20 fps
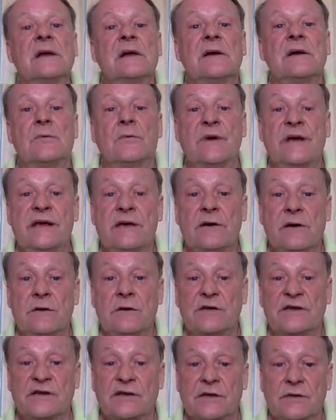We
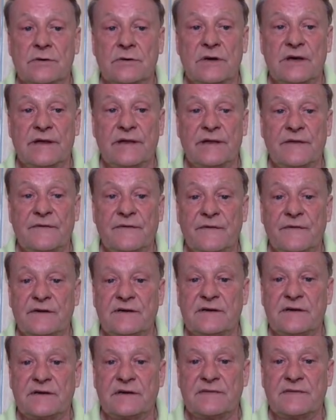also, in the
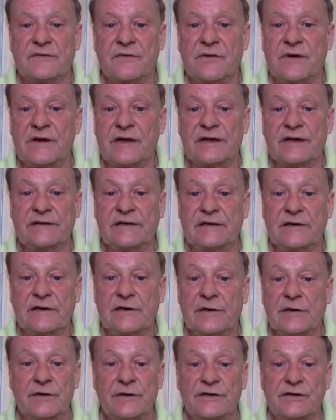first half, created a
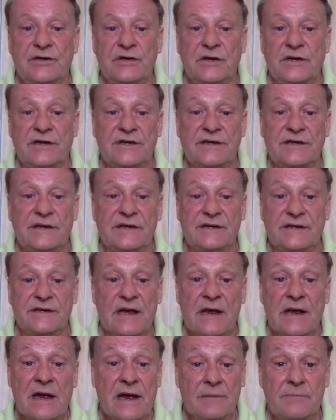lot of chances,
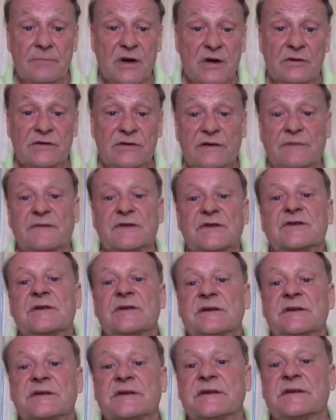and most of the
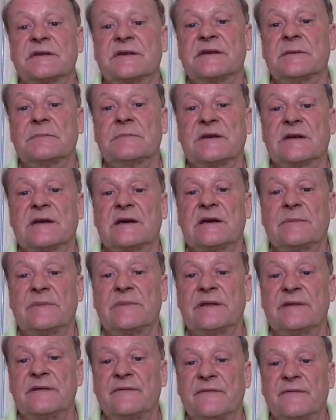chances seemed to come
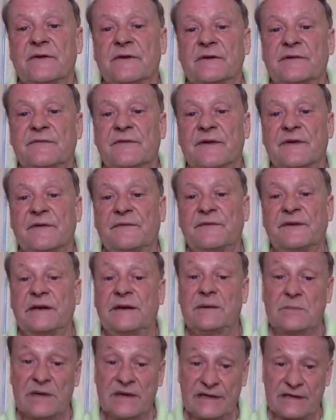in the first
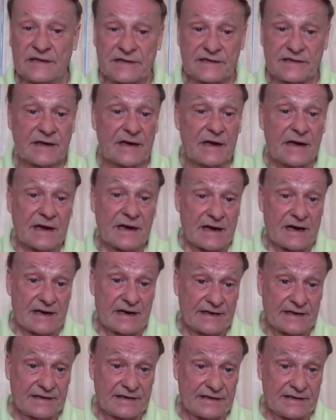15 minutes,
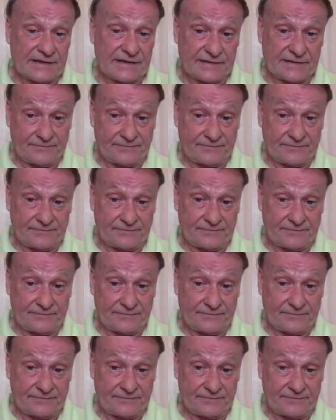and